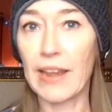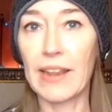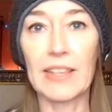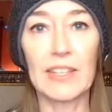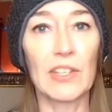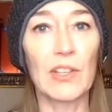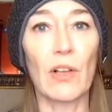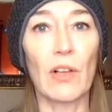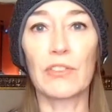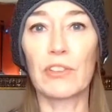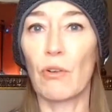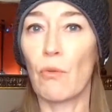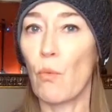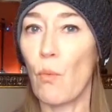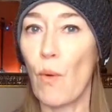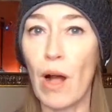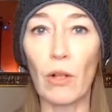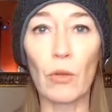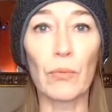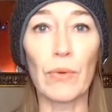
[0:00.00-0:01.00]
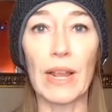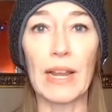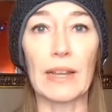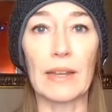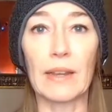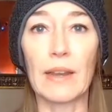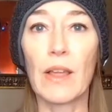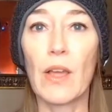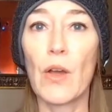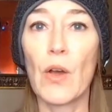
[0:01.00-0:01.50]
And this is also
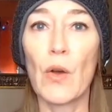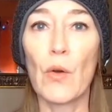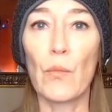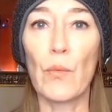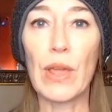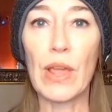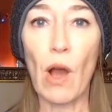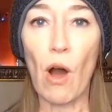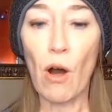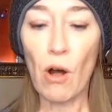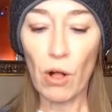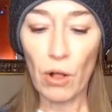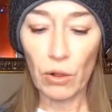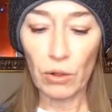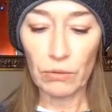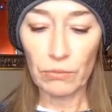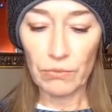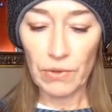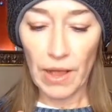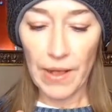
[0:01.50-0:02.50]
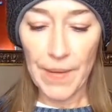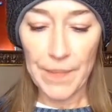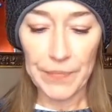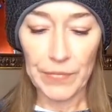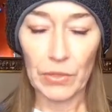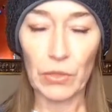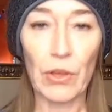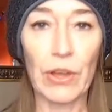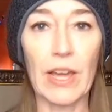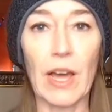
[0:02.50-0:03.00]
well-written. We all
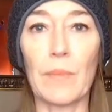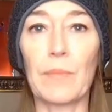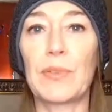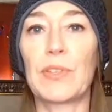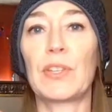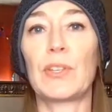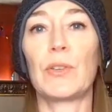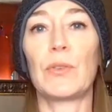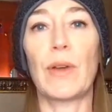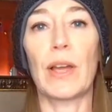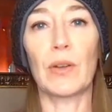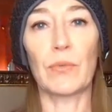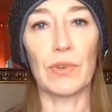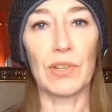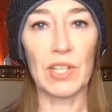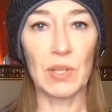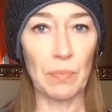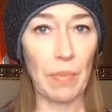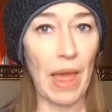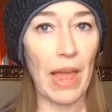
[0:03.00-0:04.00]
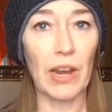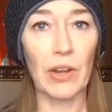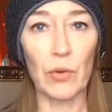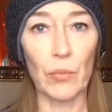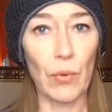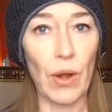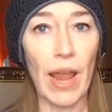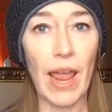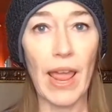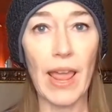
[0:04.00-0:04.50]
look up to and respect
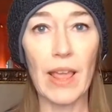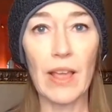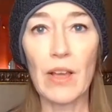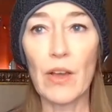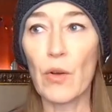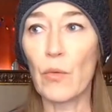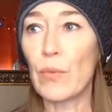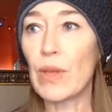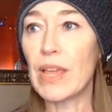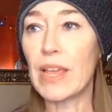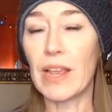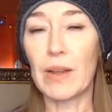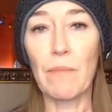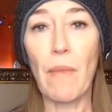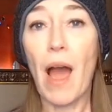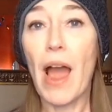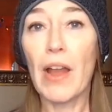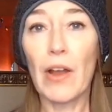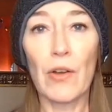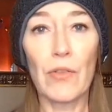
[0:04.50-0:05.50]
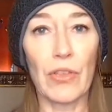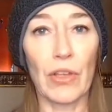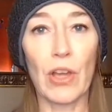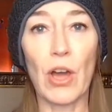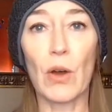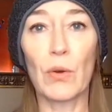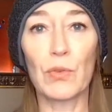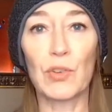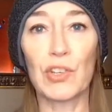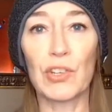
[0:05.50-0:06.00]
Ray. We admire the
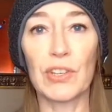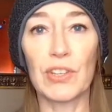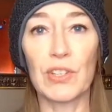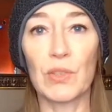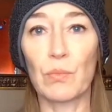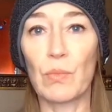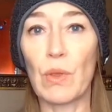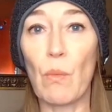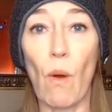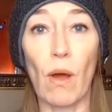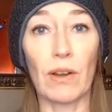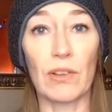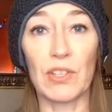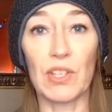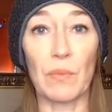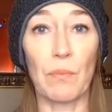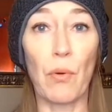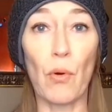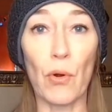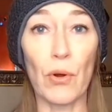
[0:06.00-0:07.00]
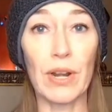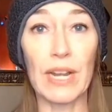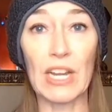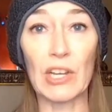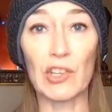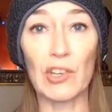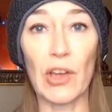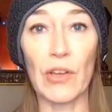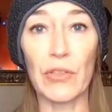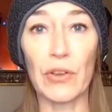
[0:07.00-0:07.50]
coaches. We want to support
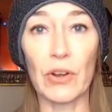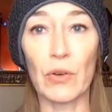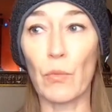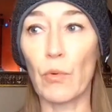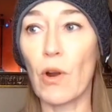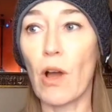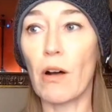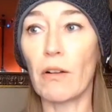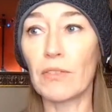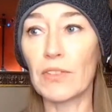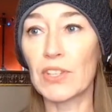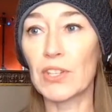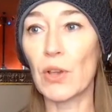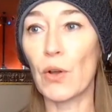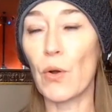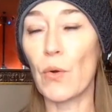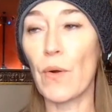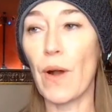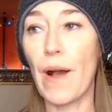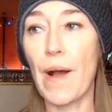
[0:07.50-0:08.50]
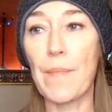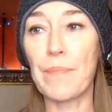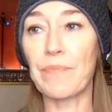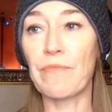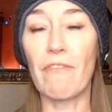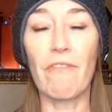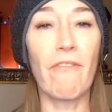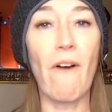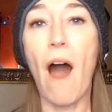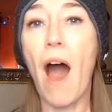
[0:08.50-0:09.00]
each other. We're also
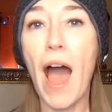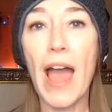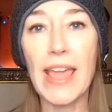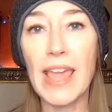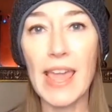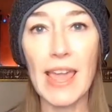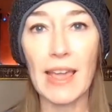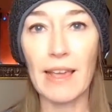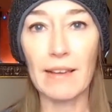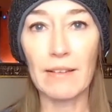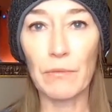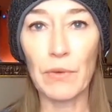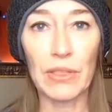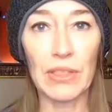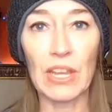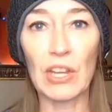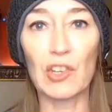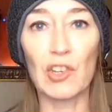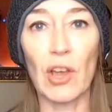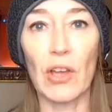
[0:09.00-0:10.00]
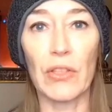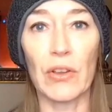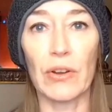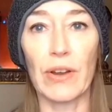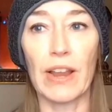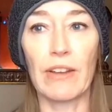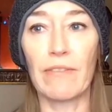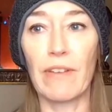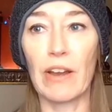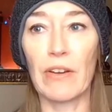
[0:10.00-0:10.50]
vying with each other
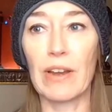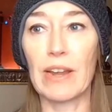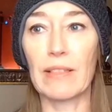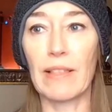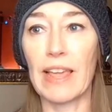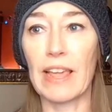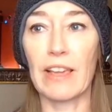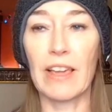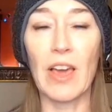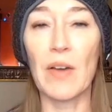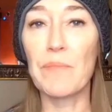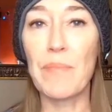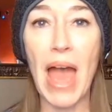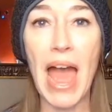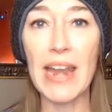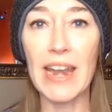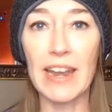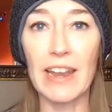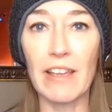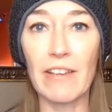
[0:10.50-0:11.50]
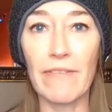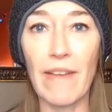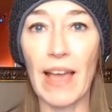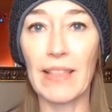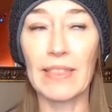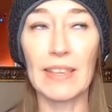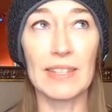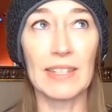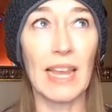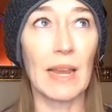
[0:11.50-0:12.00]
and very like competitive
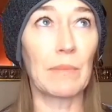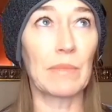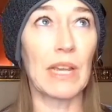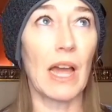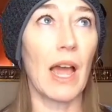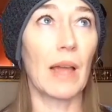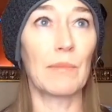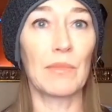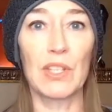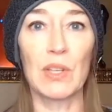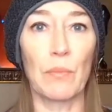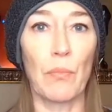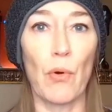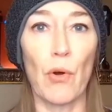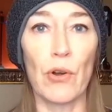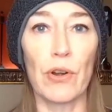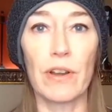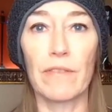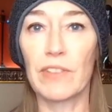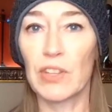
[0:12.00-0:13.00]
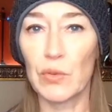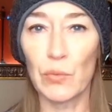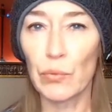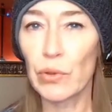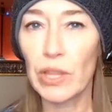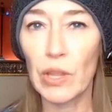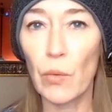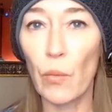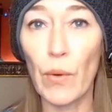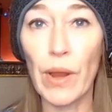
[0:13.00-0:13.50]
at the same time, supportive. It's
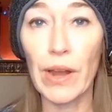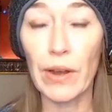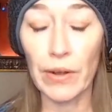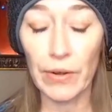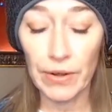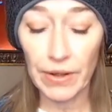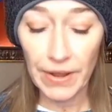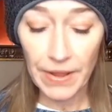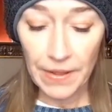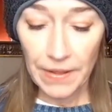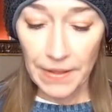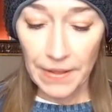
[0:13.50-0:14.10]
really weird.